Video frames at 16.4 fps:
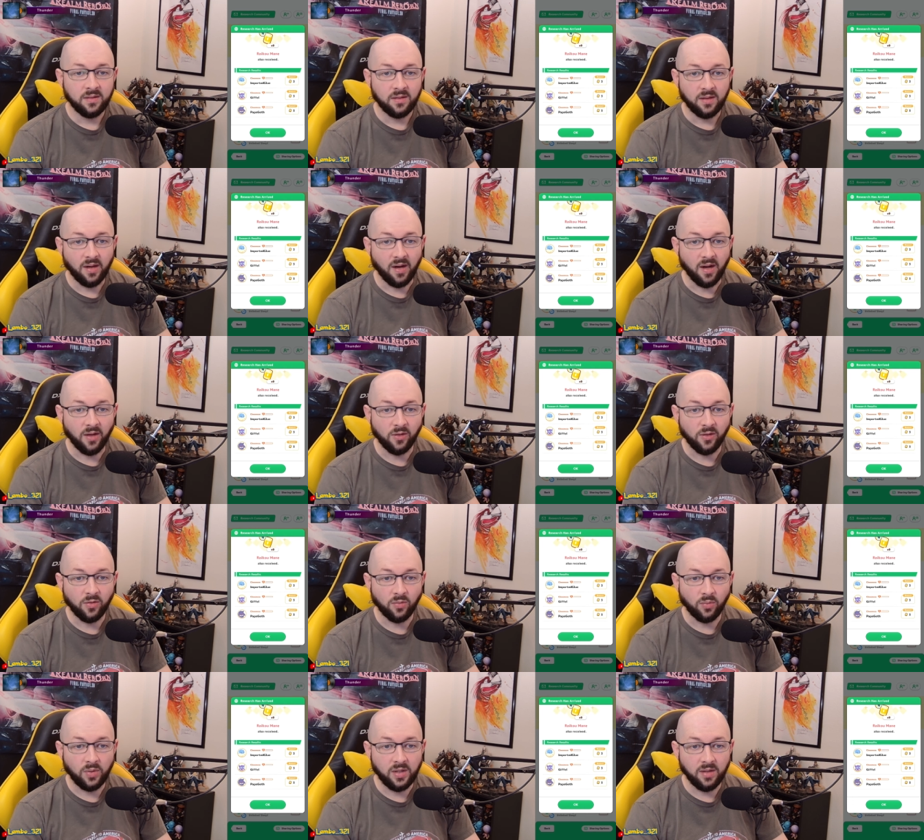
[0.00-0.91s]
Uh,
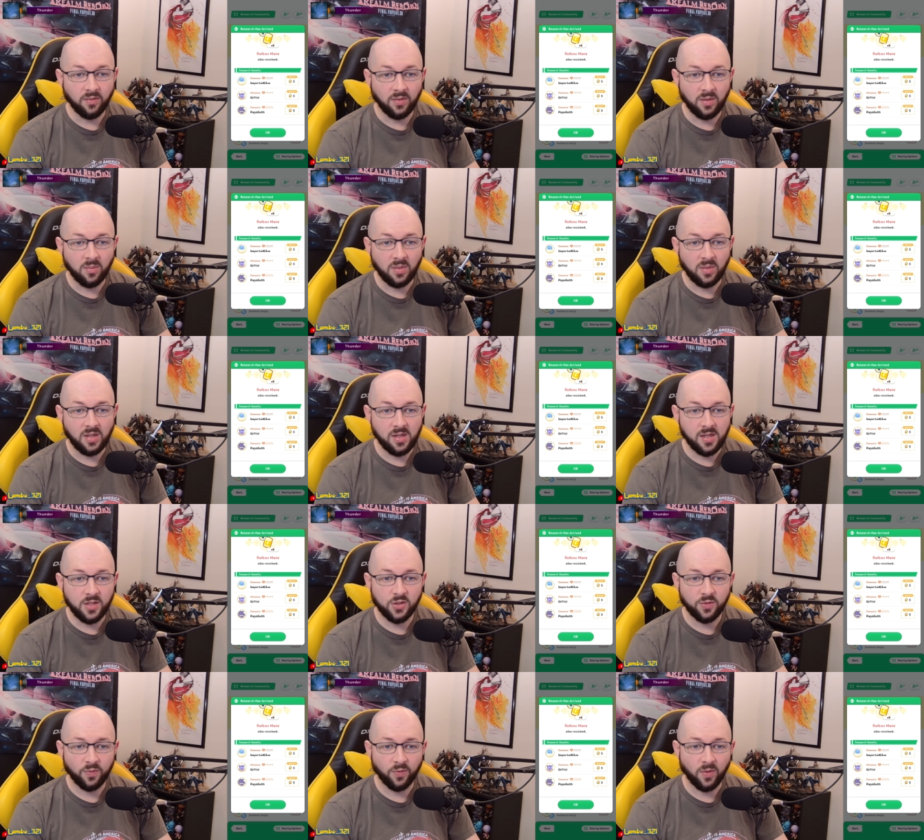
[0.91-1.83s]
three of them
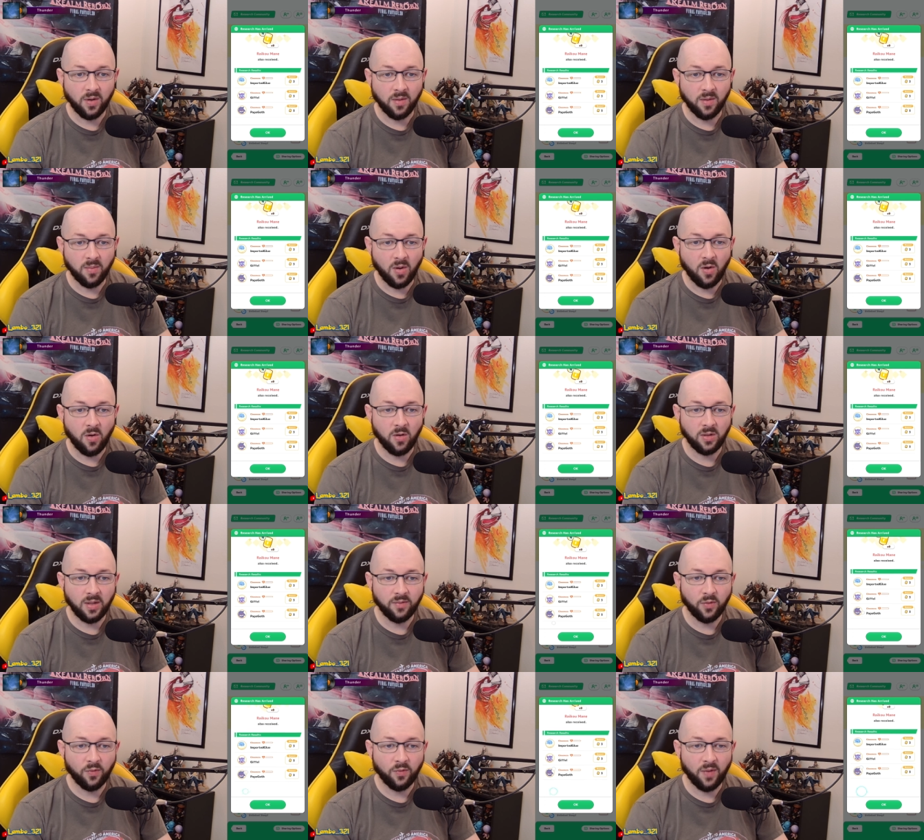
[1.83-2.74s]
each from all
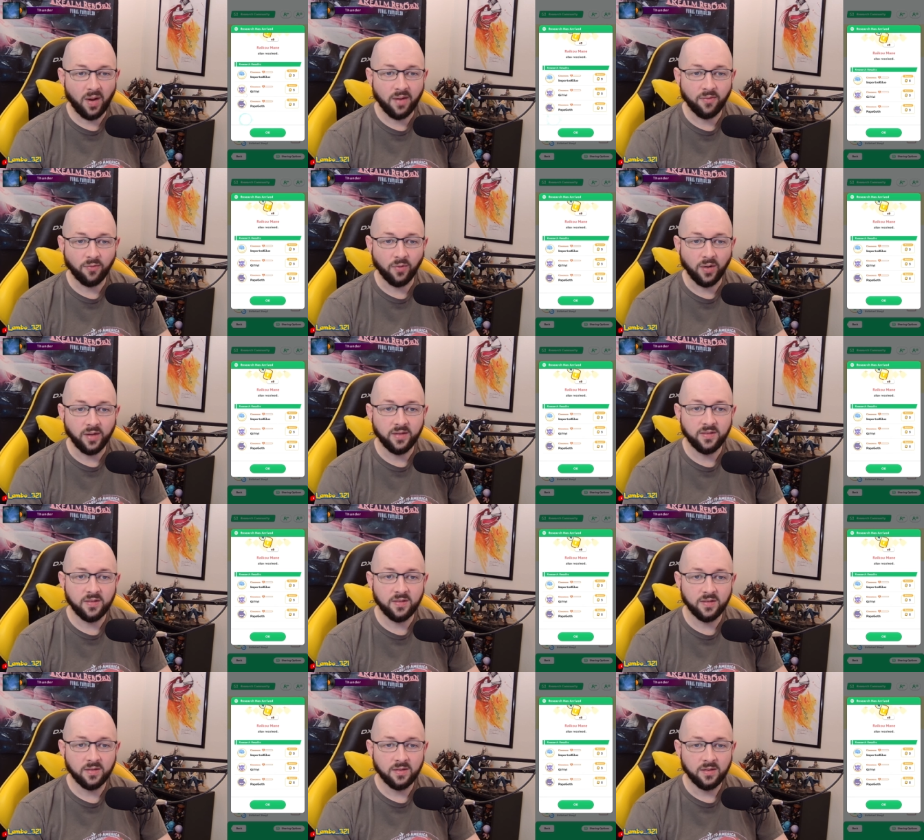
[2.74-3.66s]
level five
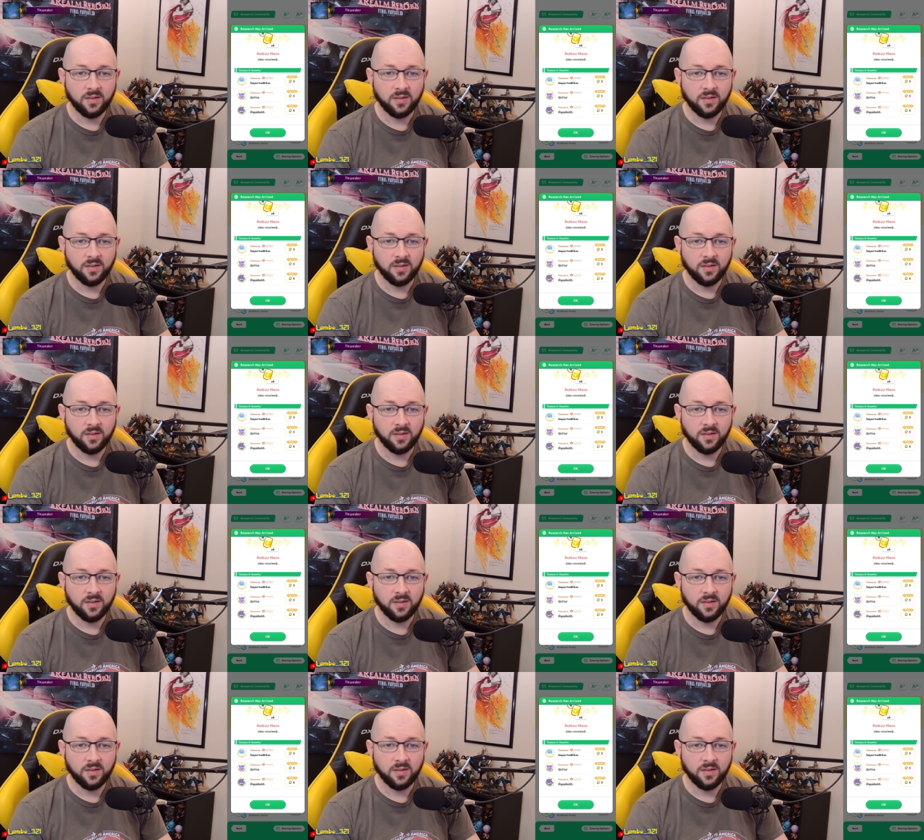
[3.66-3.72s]
friends.